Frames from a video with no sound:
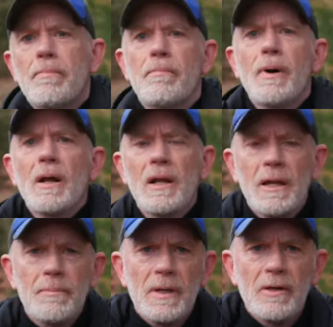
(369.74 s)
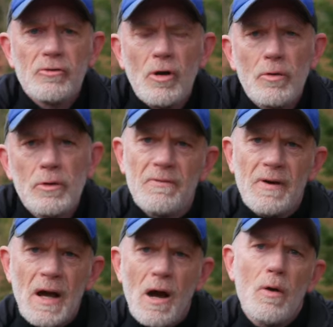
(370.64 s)
but let me show you
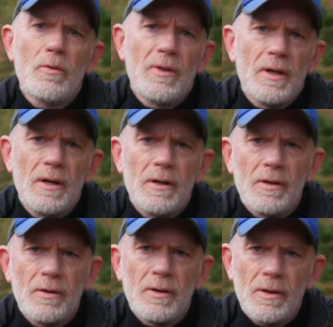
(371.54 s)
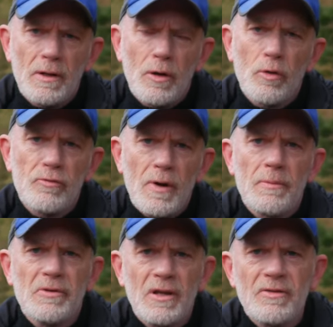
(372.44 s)
how the clothes
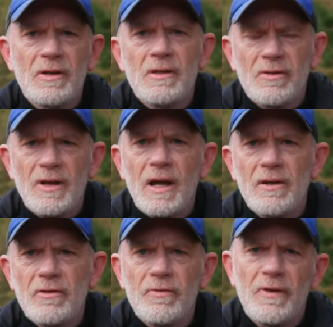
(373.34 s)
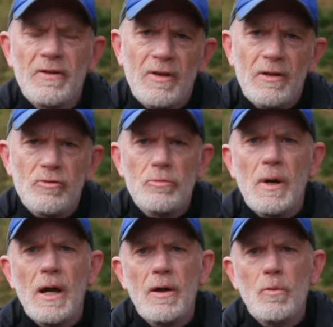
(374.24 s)
from Senchi Designs fits into
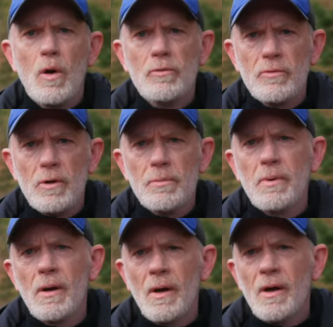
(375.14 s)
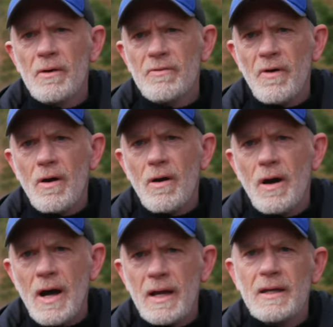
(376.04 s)
my wardrobe for
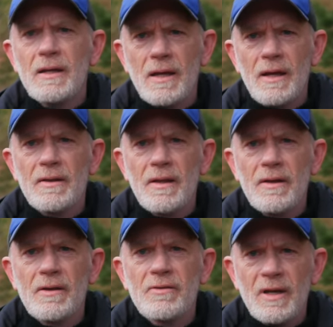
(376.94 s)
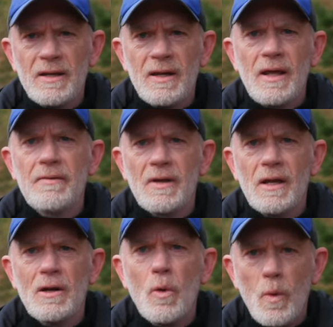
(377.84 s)
hiking in the
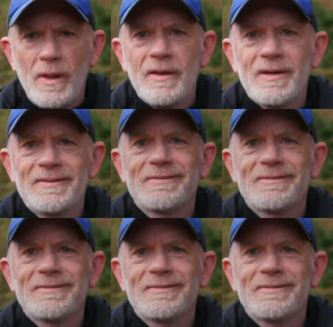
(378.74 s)
Scandinavian weather.